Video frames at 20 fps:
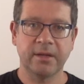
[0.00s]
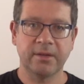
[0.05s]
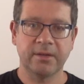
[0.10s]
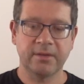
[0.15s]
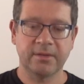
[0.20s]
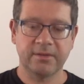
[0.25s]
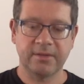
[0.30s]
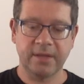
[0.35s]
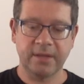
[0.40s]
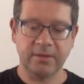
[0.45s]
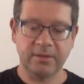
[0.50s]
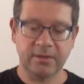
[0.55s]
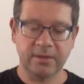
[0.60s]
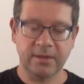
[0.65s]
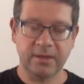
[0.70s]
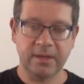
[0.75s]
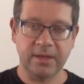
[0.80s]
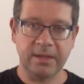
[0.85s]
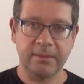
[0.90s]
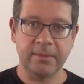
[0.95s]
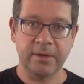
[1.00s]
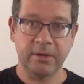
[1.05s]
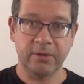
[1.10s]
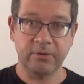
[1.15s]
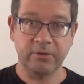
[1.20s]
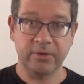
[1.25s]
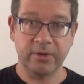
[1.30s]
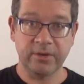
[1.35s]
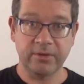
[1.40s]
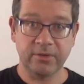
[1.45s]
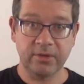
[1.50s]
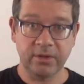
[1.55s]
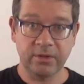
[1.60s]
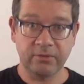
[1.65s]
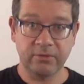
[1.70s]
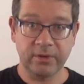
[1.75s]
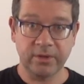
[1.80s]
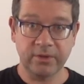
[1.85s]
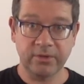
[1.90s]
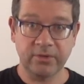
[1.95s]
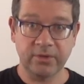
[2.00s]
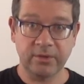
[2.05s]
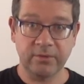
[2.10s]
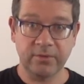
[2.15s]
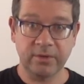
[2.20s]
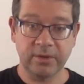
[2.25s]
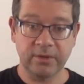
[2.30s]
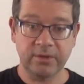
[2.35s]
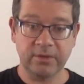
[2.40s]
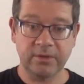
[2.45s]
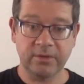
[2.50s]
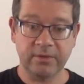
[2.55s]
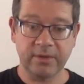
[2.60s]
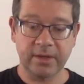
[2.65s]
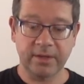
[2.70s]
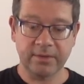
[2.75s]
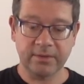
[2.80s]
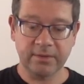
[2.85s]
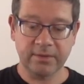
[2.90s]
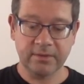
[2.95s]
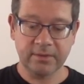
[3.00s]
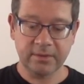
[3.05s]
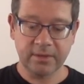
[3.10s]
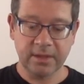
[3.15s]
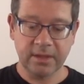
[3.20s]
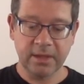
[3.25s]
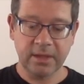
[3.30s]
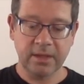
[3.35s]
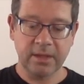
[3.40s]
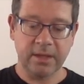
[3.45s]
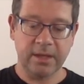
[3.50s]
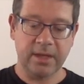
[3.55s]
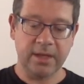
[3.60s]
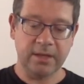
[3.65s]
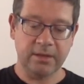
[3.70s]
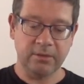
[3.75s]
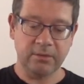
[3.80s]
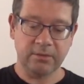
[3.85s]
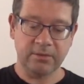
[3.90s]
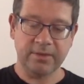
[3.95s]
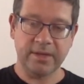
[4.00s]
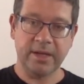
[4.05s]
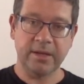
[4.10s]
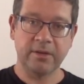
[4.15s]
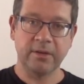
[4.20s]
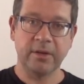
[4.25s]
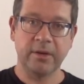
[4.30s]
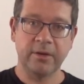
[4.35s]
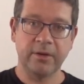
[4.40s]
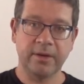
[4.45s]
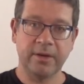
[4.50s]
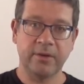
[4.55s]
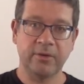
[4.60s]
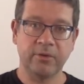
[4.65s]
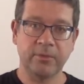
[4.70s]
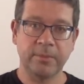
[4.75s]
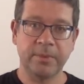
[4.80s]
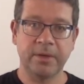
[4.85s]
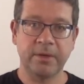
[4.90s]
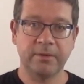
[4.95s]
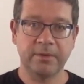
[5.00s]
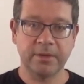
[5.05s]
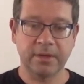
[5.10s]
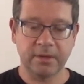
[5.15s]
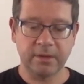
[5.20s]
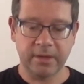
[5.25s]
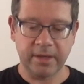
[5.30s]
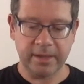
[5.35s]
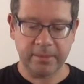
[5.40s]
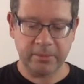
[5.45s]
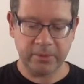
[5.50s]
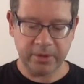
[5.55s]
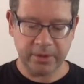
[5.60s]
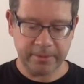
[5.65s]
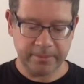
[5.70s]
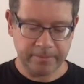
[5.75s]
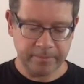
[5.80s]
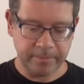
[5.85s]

send to the email address that you've registered for these devices, and it'll download and it'll appear in the library.